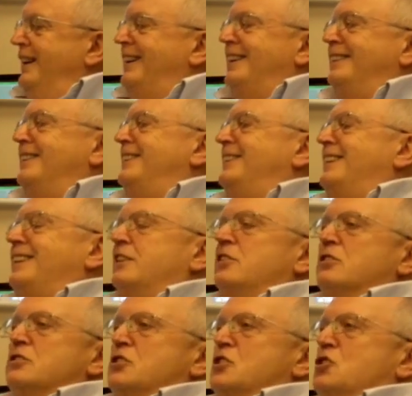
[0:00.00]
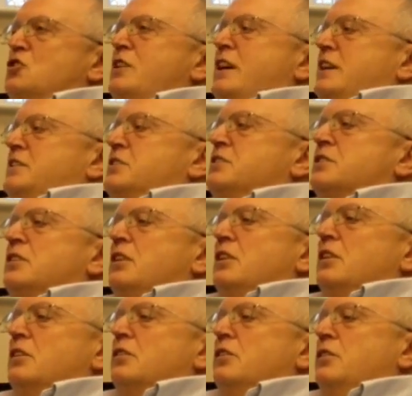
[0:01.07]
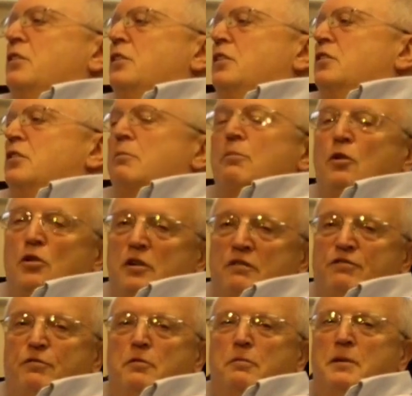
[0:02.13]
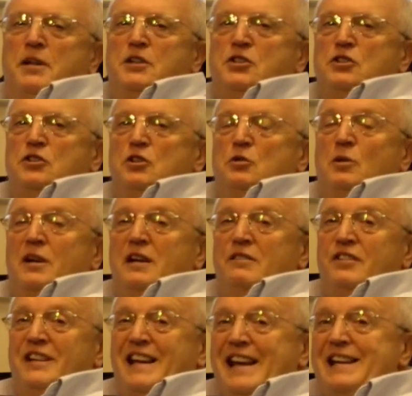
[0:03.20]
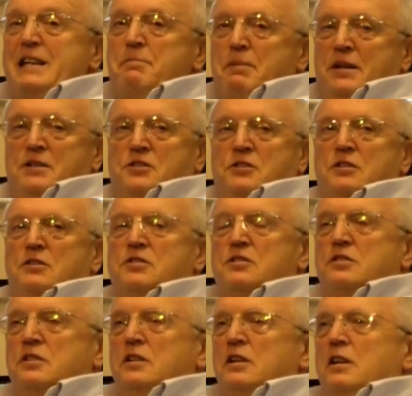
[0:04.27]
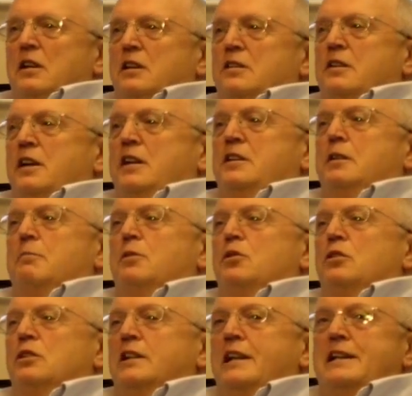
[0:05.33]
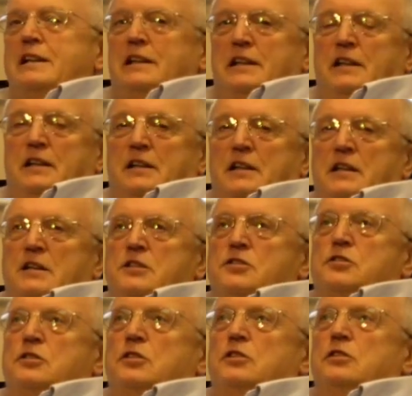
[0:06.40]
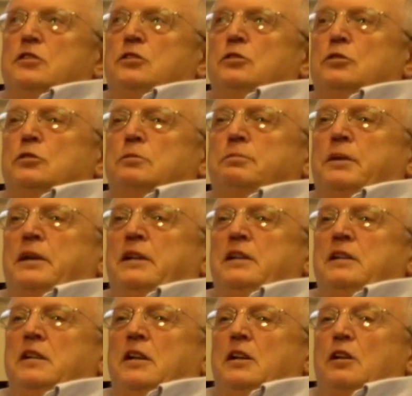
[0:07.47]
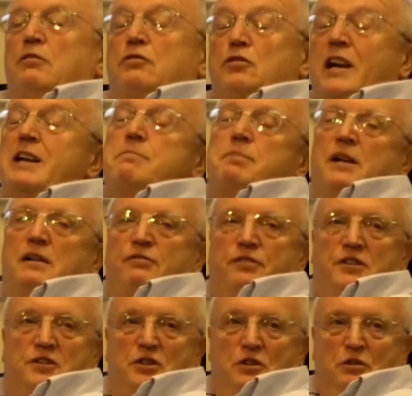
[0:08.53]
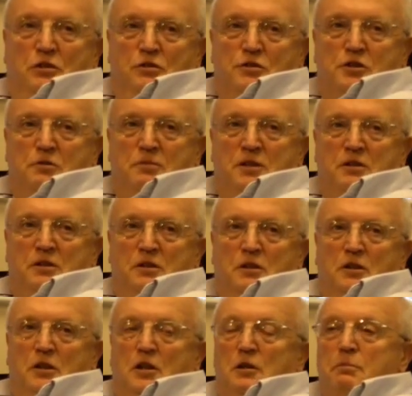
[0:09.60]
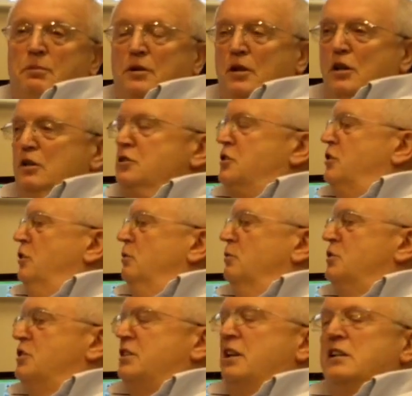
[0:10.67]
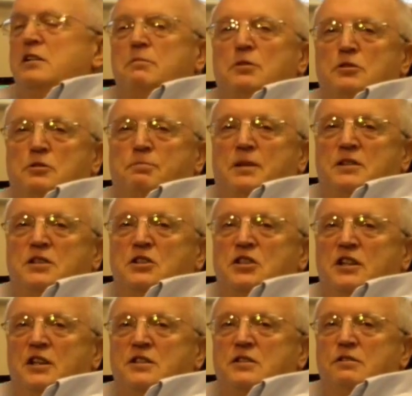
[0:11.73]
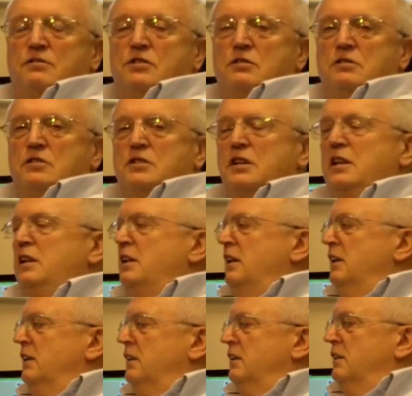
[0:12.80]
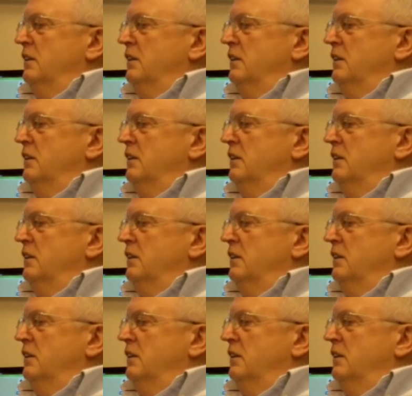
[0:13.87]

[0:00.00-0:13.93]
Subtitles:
And I cannot stress that the more information you have in any business, then the more likely it is that you'll be a great benefit to your customer, but also stand a much better chance of succeeding.